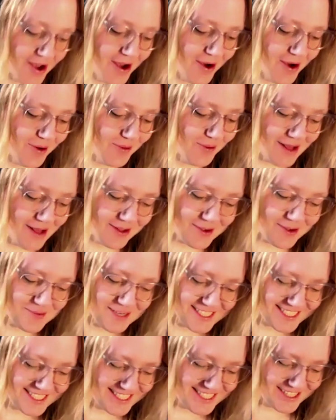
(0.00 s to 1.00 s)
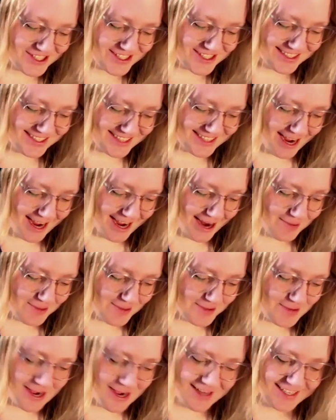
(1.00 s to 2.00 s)
Welcome to Stitches in Time, the
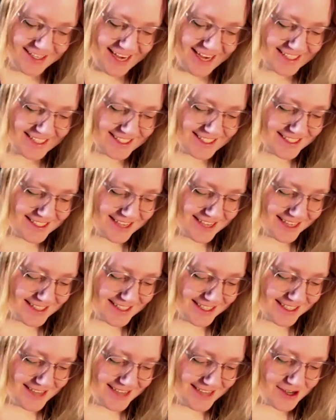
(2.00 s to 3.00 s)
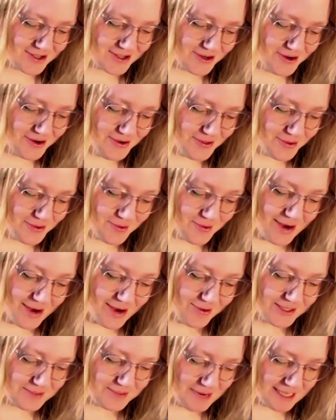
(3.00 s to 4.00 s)
podcast discussing Doctor Who the way it
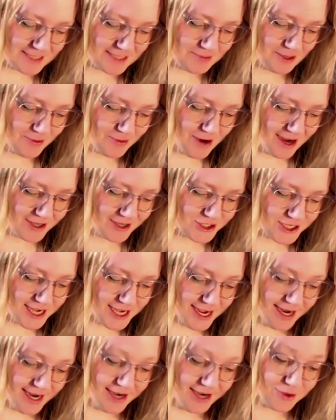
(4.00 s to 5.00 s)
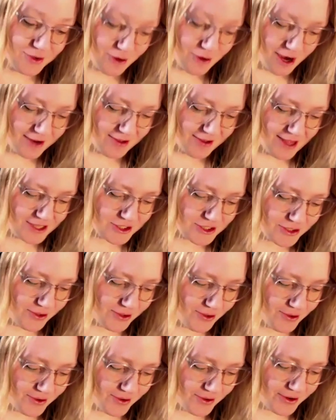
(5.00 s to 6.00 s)
was meant to be watched, in chronological
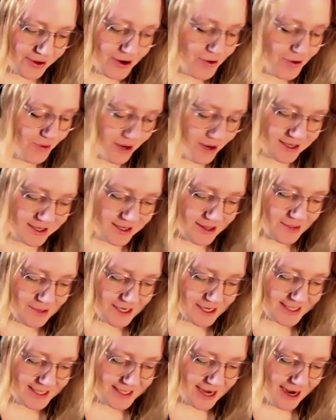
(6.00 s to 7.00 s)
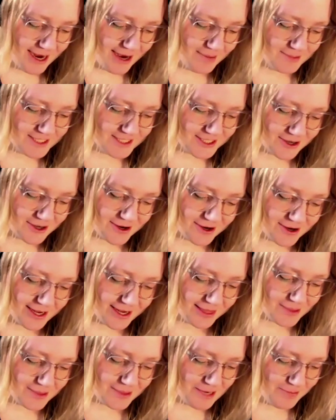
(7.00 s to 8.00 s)
order, one clip at a time, starting at
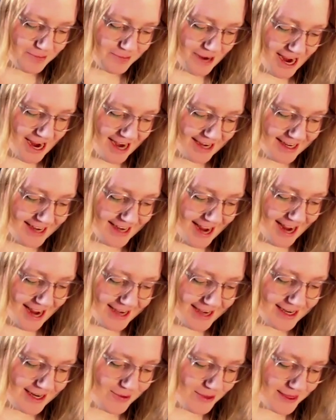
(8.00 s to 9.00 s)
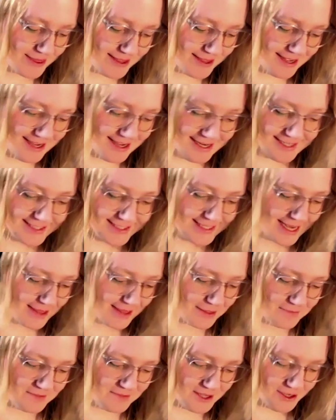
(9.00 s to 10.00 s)
the Big Bang and ending with the heat death
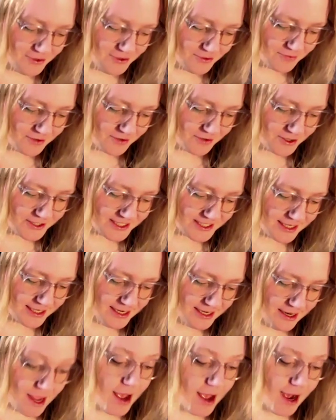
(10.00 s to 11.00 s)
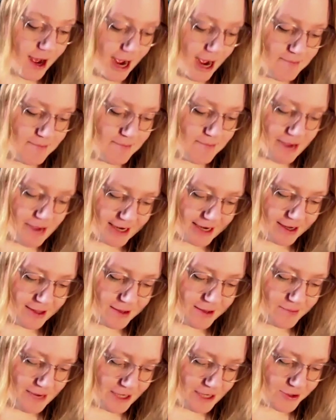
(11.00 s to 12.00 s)
of the universe. I'm Becca, the
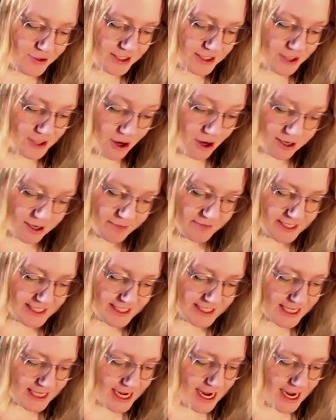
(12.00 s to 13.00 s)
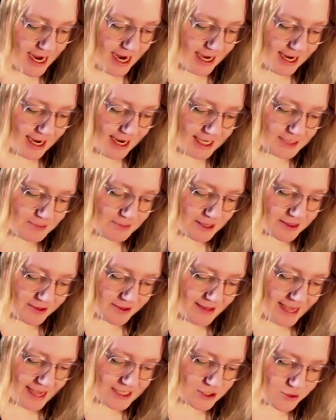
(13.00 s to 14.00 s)
Matrix archivist, and I spent the
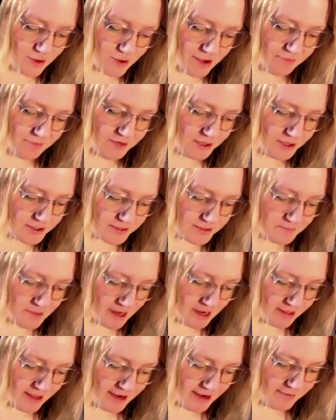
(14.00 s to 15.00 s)
last 12 years of my life